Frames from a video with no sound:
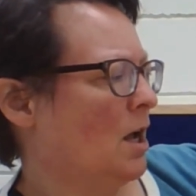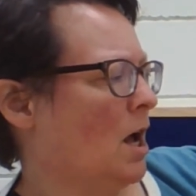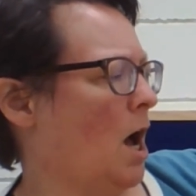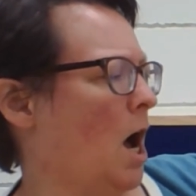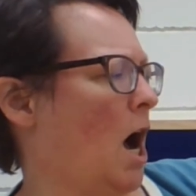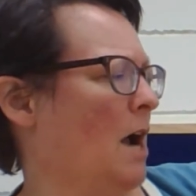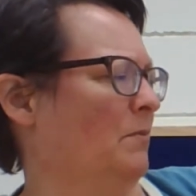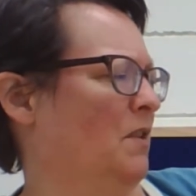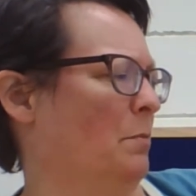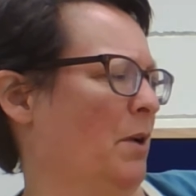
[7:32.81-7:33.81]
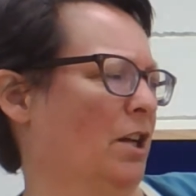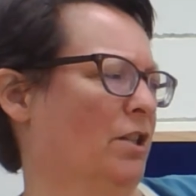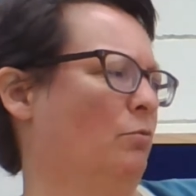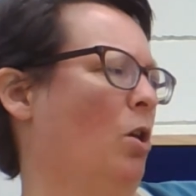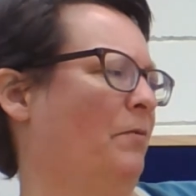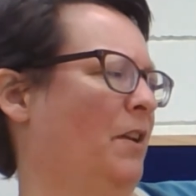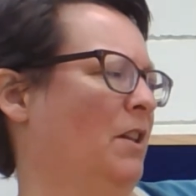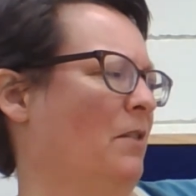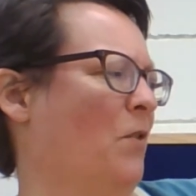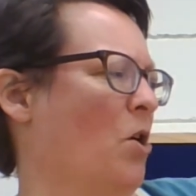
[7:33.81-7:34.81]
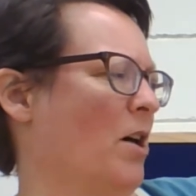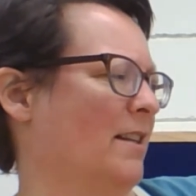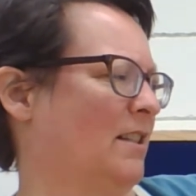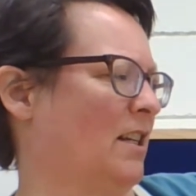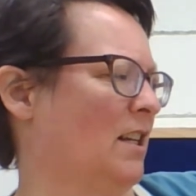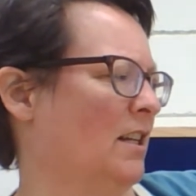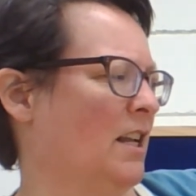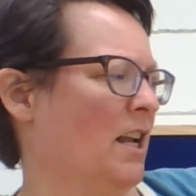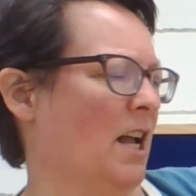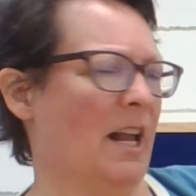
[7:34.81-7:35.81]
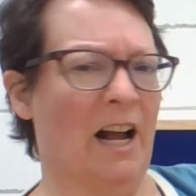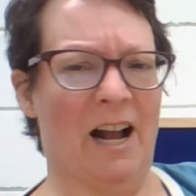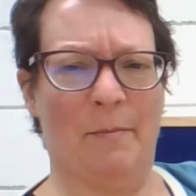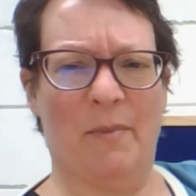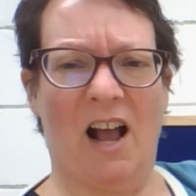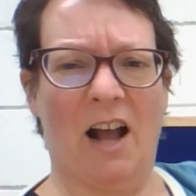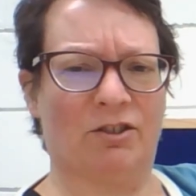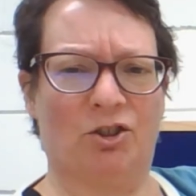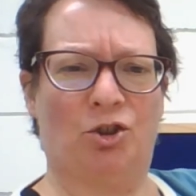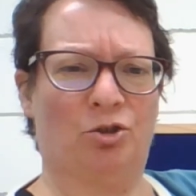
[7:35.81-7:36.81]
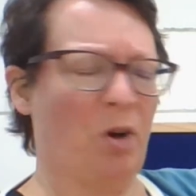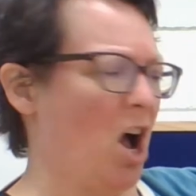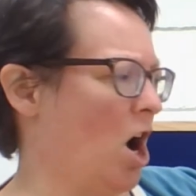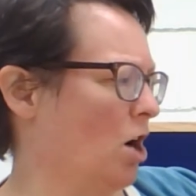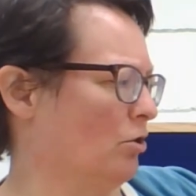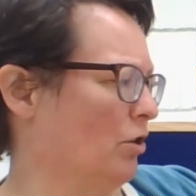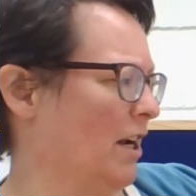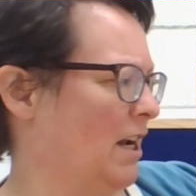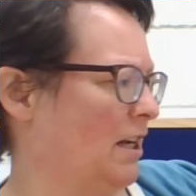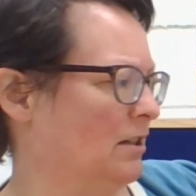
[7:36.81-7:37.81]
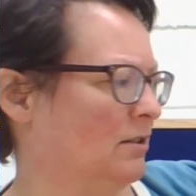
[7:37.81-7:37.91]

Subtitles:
I'm the biggest wolf in the forest, and I'm extra hungry,